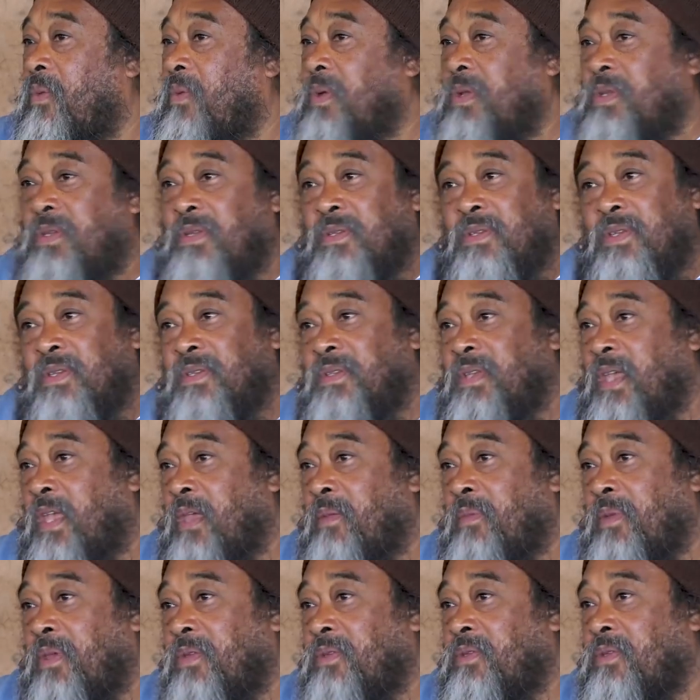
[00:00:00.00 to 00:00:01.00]
which is the
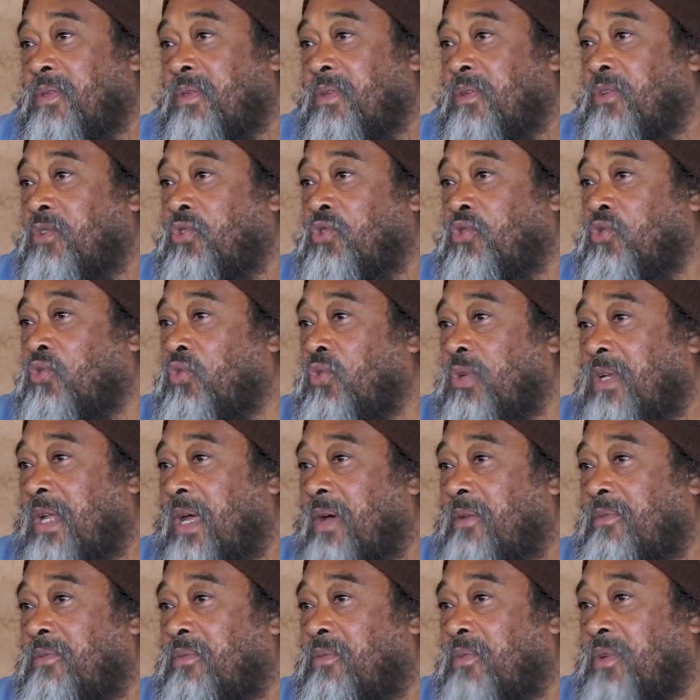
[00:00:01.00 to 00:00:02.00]
same as true
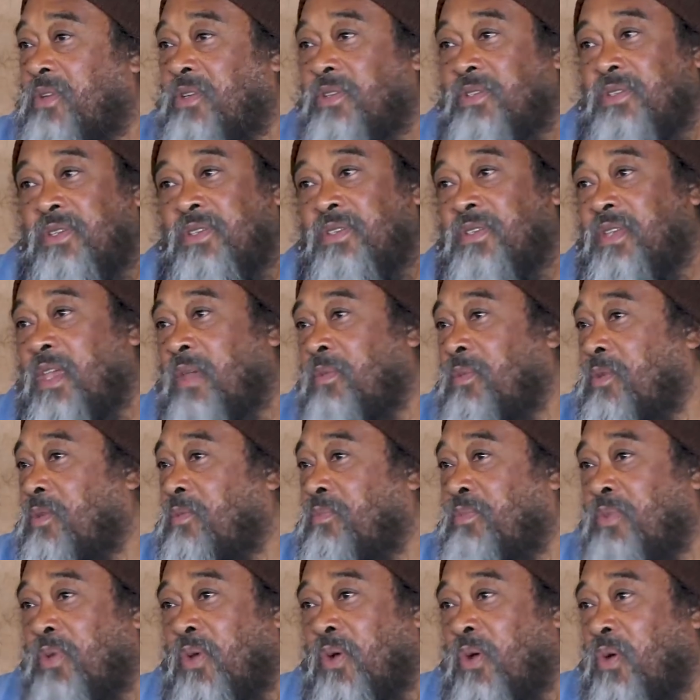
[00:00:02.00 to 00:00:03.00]
love, which is the same
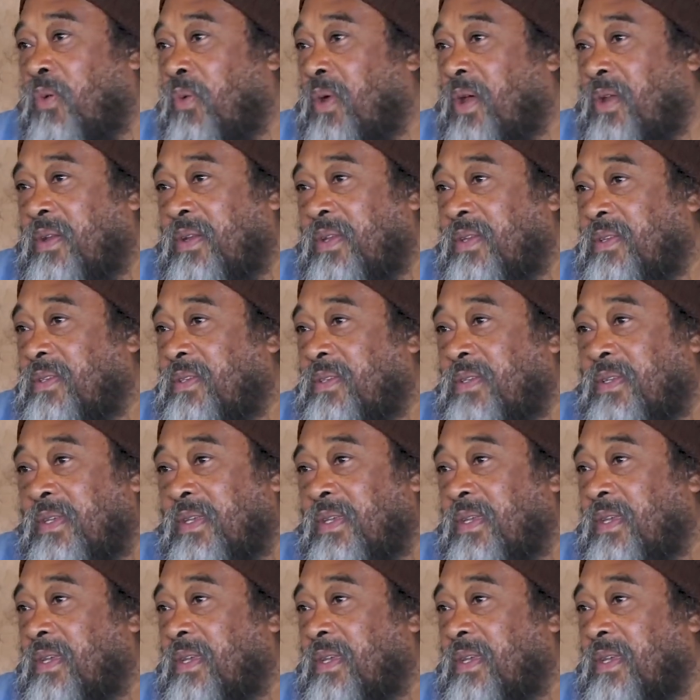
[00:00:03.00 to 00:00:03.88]
as pure awareness.